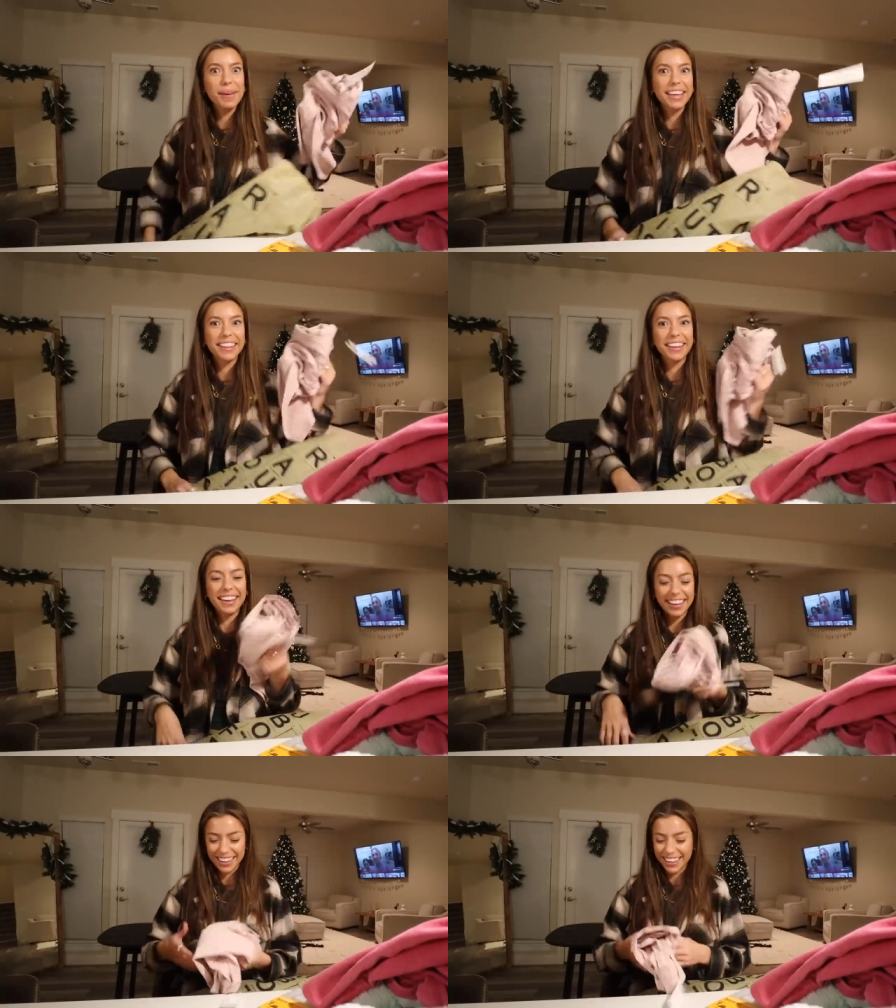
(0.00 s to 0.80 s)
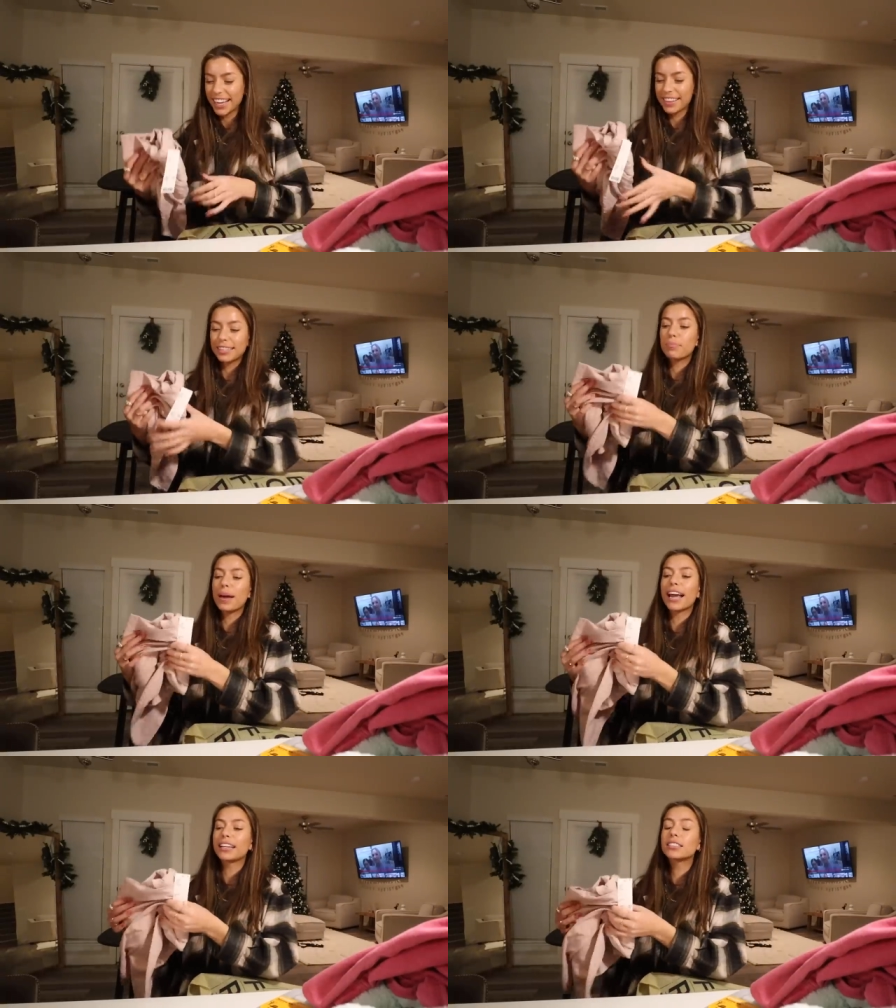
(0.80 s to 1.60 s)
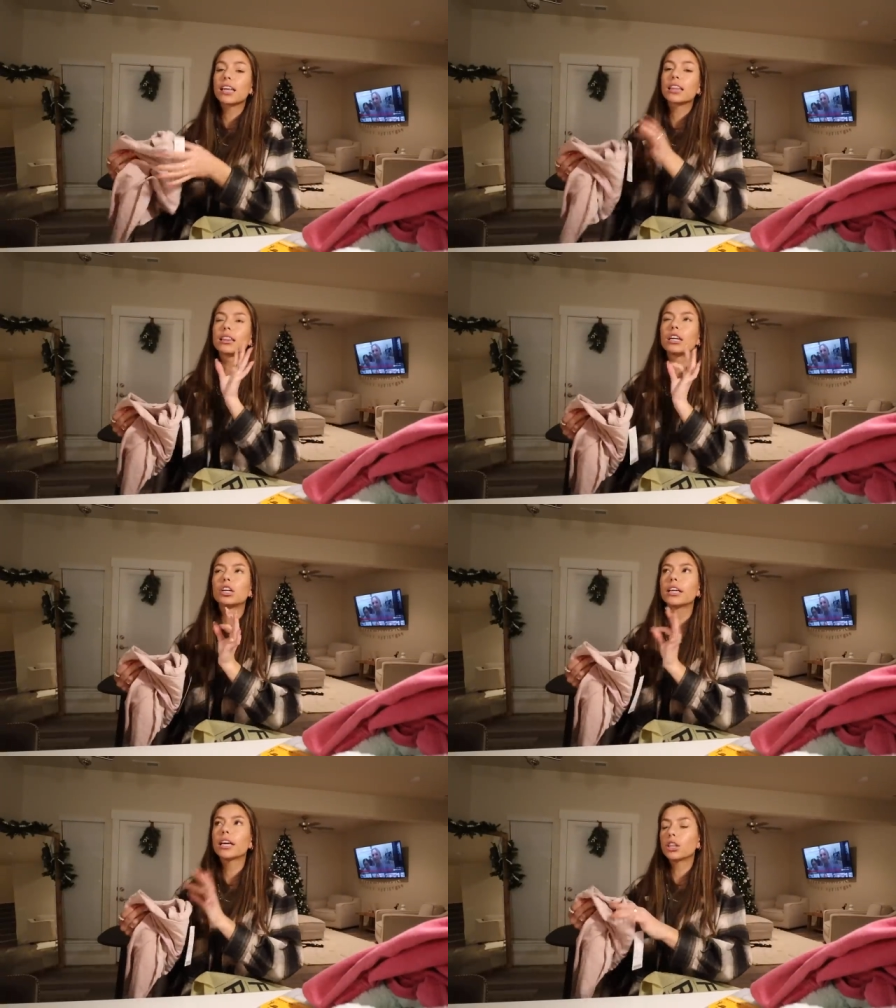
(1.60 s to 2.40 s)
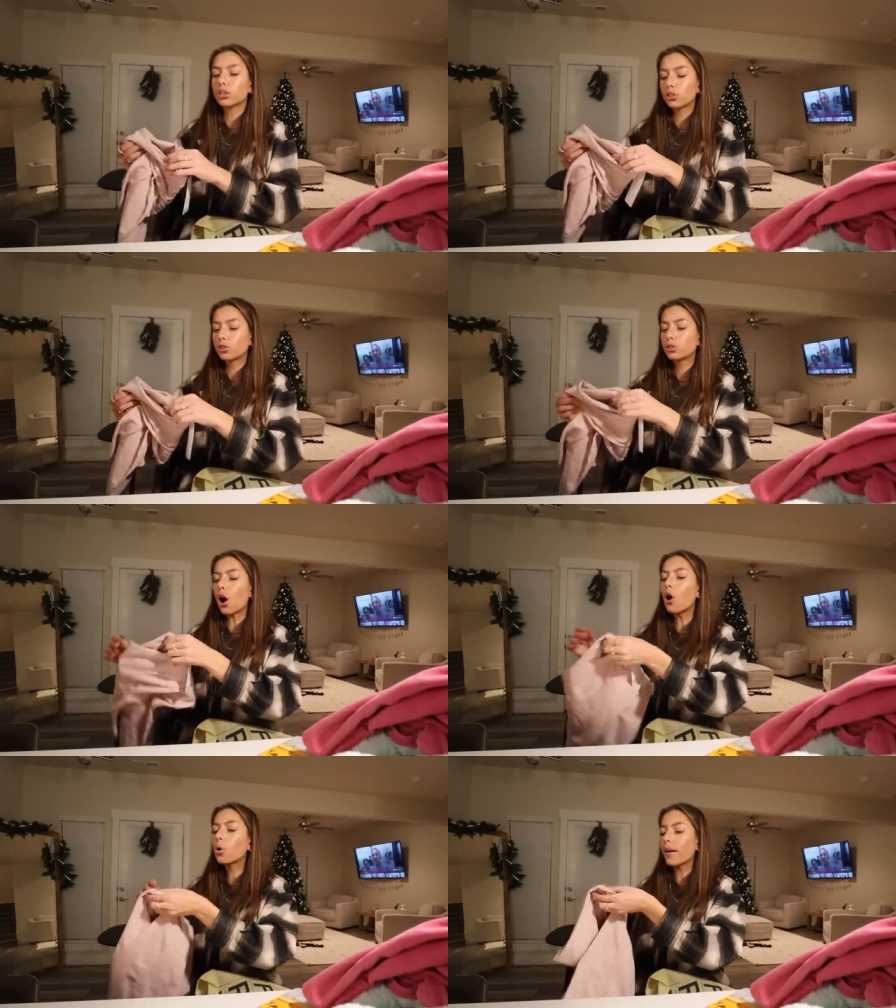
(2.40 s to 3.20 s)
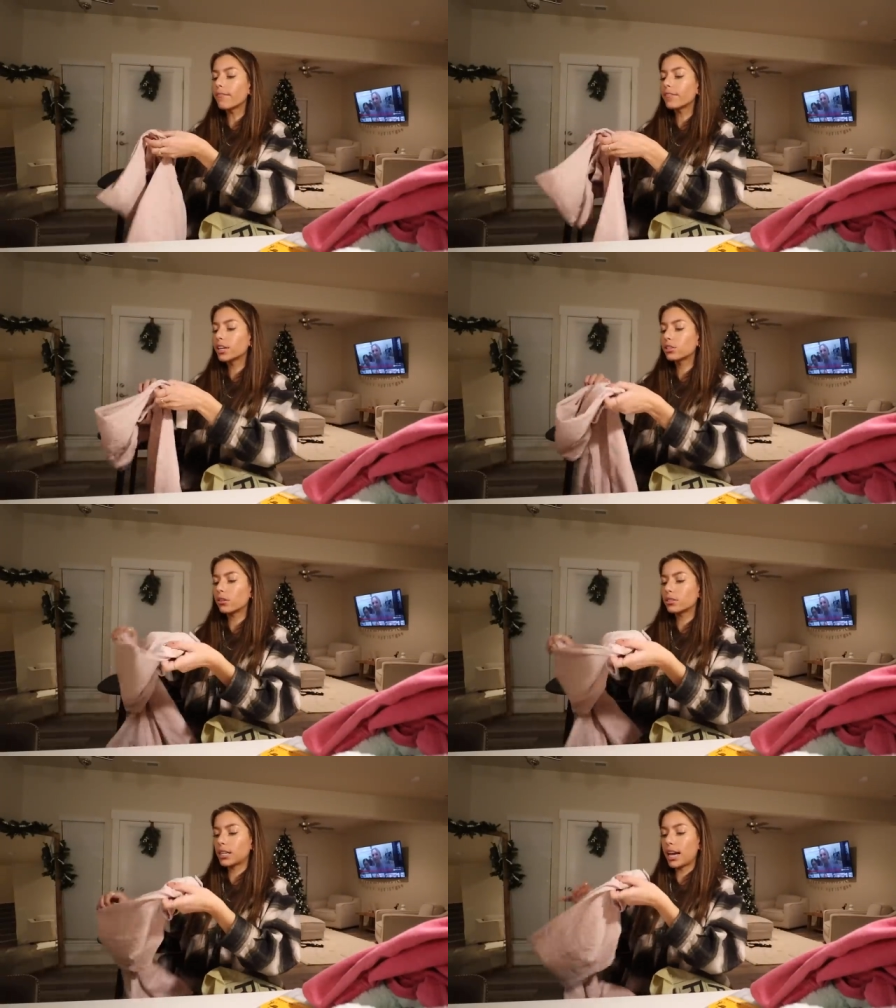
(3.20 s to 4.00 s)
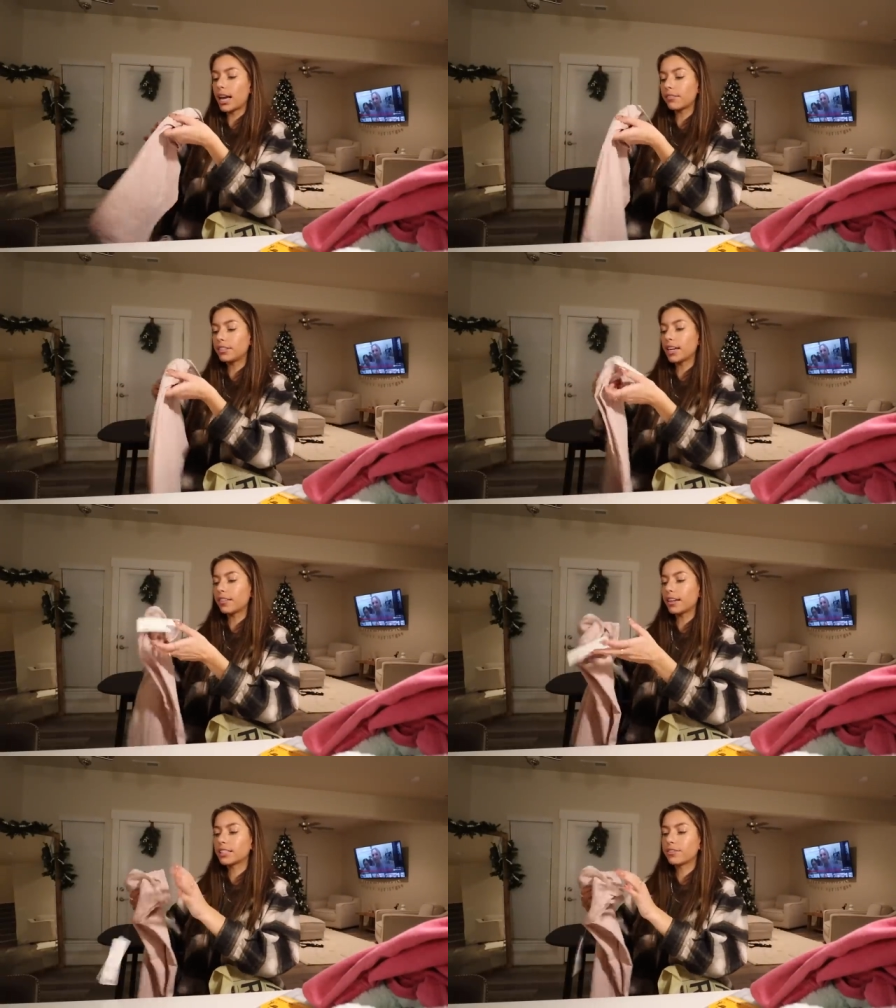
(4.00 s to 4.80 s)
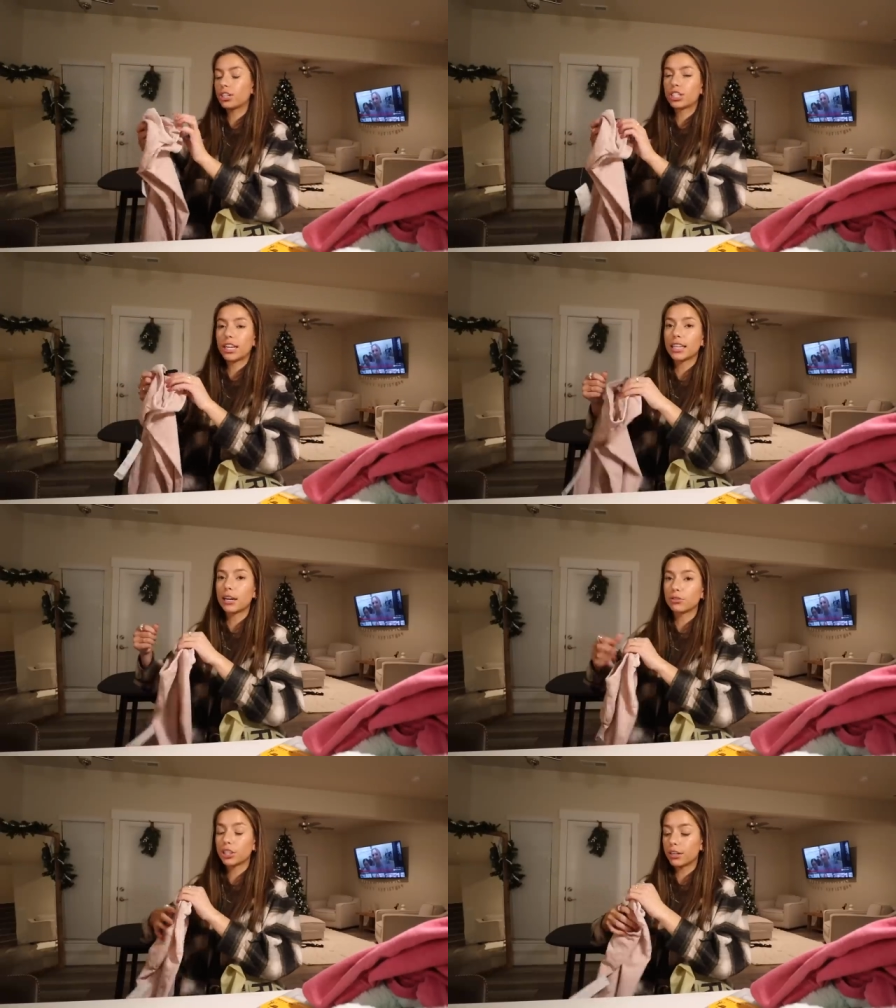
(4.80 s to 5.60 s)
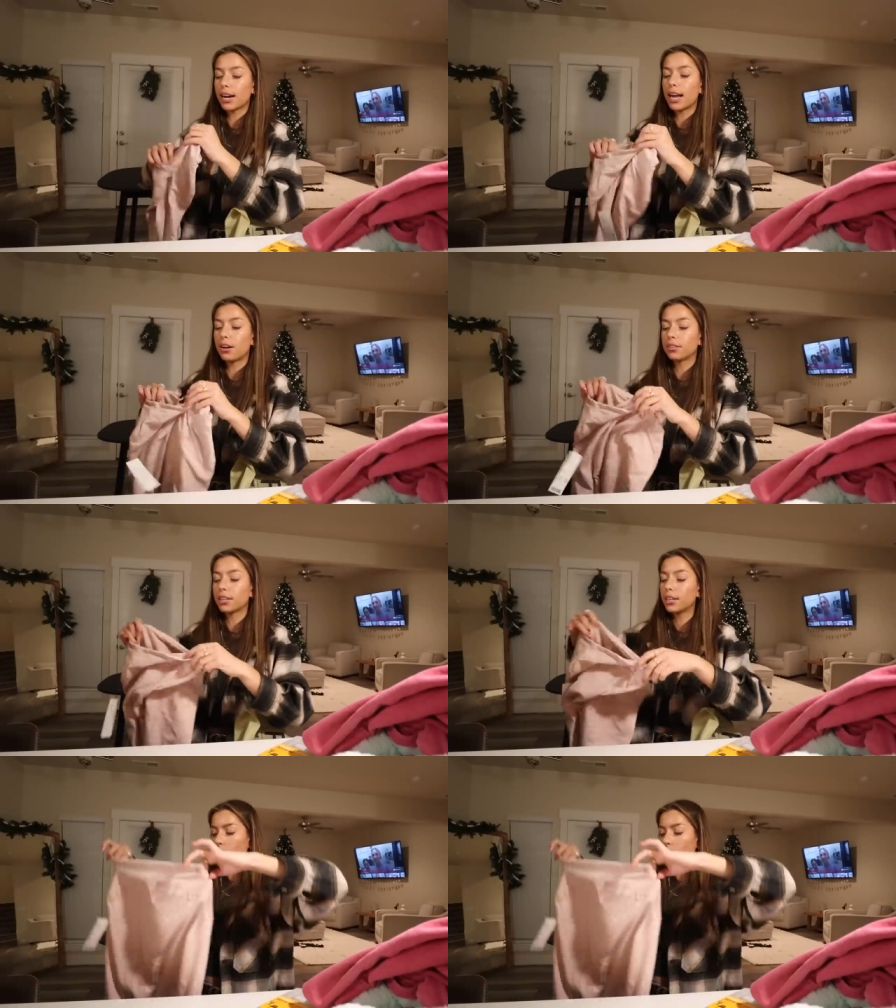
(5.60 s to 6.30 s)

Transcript: pink thing. These pants literally looked so comfy, so I was like, I have to get these for just like lounging around.